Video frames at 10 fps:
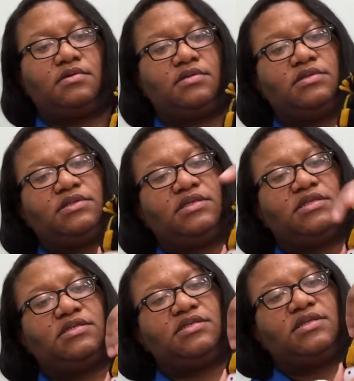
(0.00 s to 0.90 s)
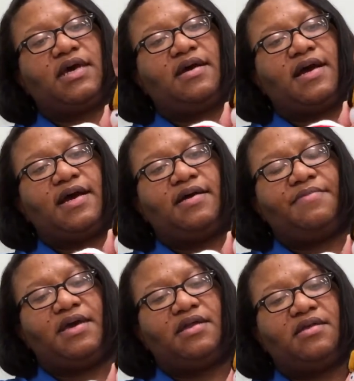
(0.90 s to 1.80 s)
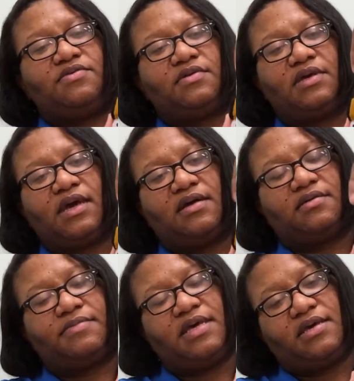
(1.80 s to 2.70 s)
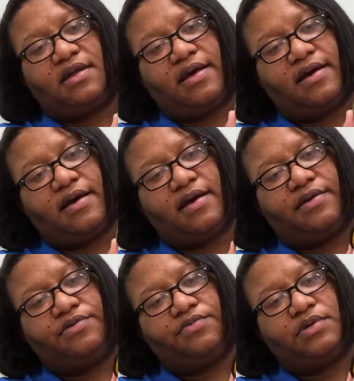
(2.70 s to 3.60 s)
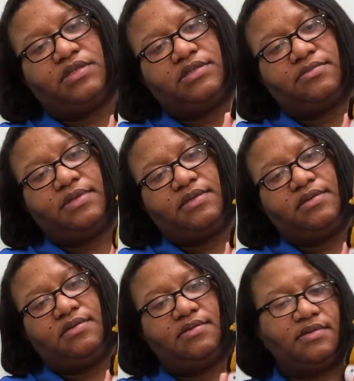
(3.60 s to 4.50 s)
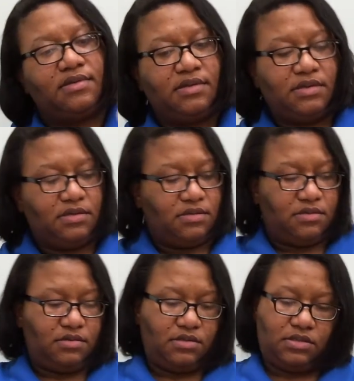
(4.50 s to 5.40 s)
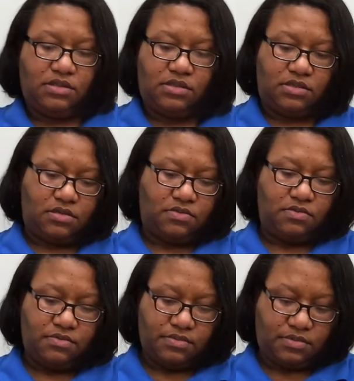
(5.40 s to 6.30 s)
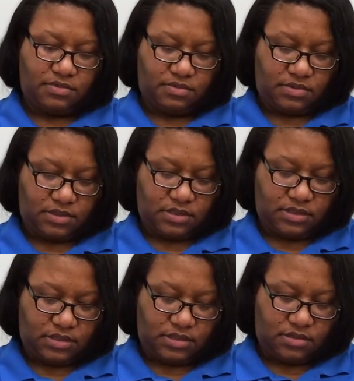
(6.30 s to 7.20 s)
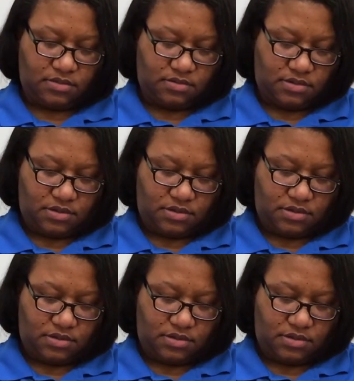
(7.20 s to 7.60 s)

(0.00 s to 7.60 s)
And see, this is how I made it. You can kind of make it how high you want it to be. So, see.